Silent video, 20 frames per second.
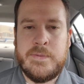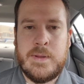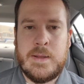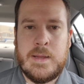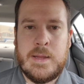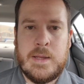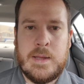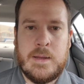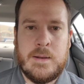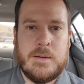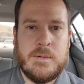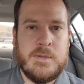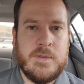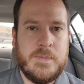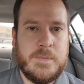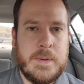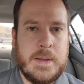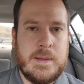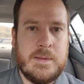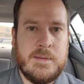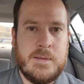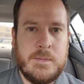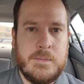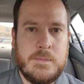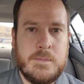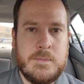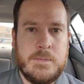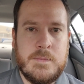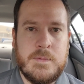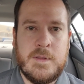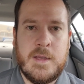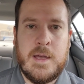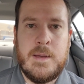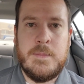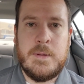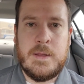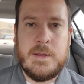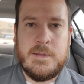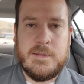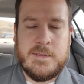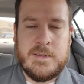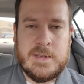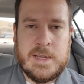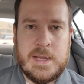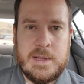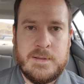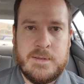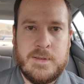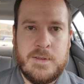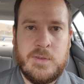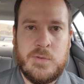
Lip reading: and then spent some time in the States